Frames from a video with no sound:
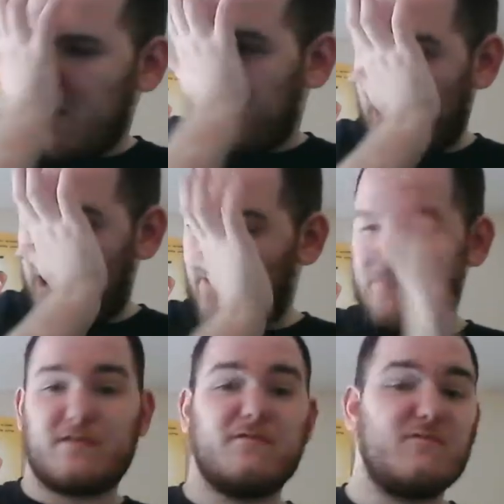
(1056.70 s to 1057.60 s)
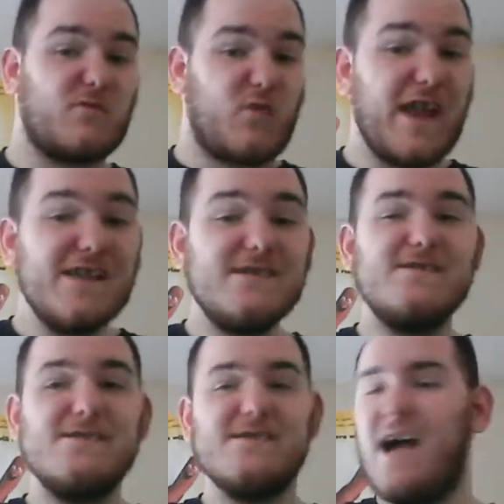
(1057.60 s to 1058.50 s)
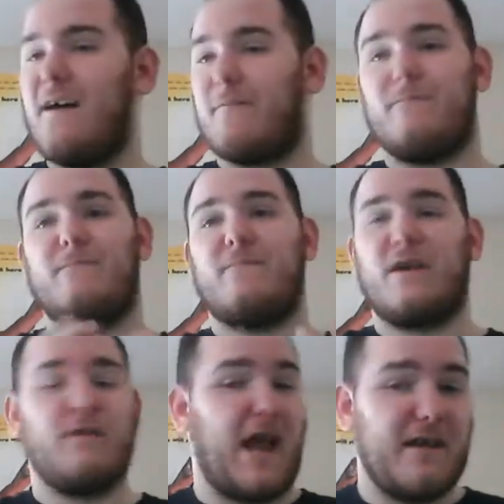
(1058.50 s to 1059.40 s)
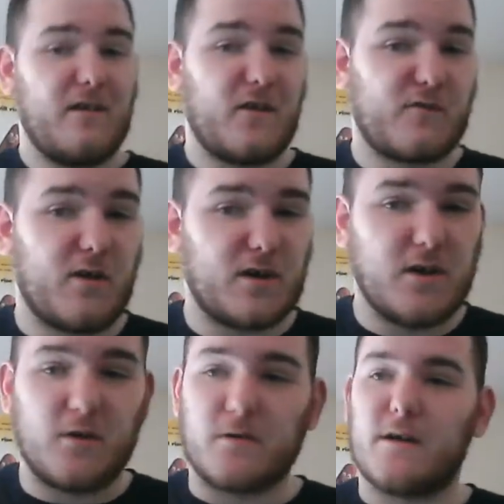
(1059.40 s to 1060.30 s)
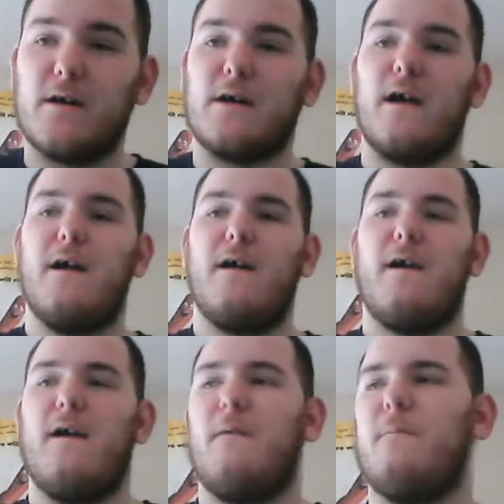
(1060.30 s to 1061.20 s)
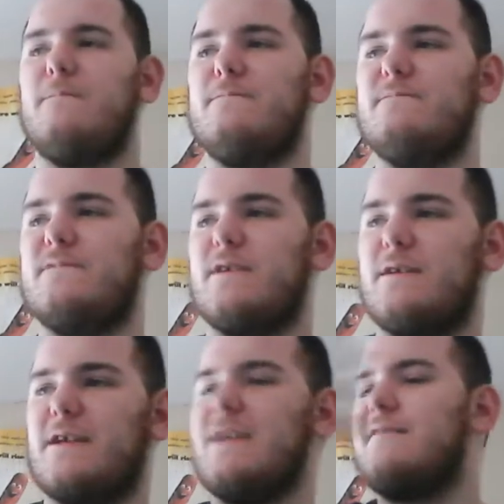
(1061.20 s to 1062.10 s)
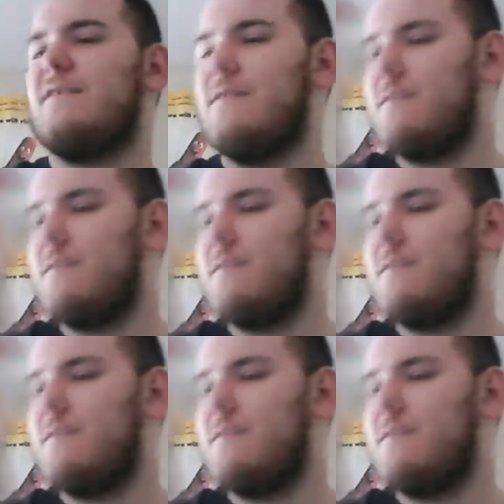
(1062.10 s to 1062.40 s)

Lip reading: Go, great. Yeah, it's good, and on a strong note, because, and